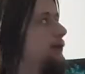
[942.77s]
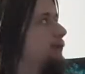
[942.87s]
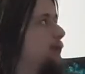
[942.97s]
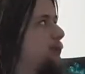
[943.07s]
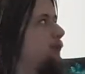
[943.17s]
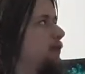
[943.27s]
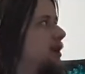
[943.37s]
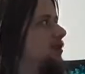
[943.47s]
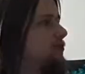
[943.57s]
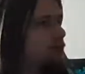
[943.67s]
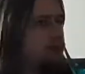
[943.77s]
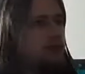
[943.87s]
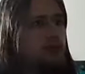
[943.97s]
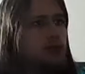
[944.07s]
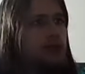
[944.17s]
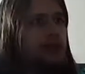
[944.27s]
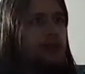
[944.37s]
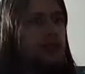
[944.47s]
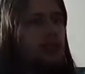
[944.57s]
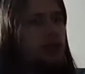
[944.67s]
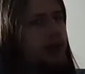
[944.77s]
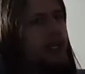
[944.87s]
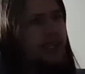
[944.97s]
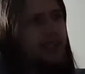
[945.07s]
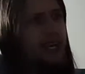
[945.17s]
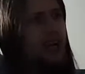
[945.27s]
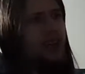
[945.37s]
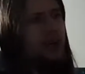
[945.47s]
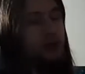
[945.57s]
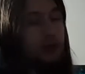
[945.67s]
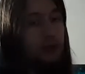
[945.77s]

So I guess on that note,